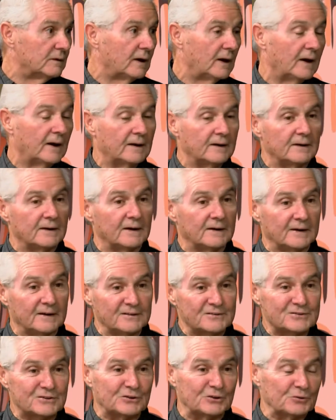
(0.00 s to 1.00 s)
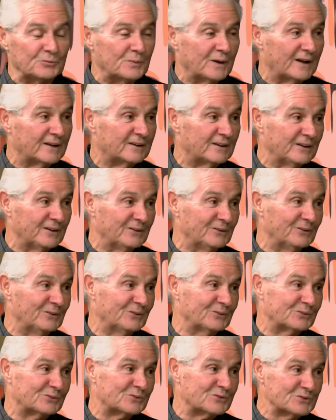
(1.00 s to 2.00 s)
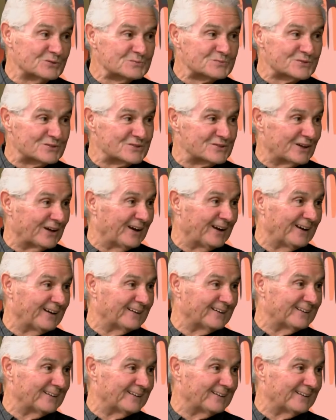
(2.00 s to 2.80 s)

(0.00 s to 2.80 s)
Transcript: And I guess it goes back to the old Christmas saying that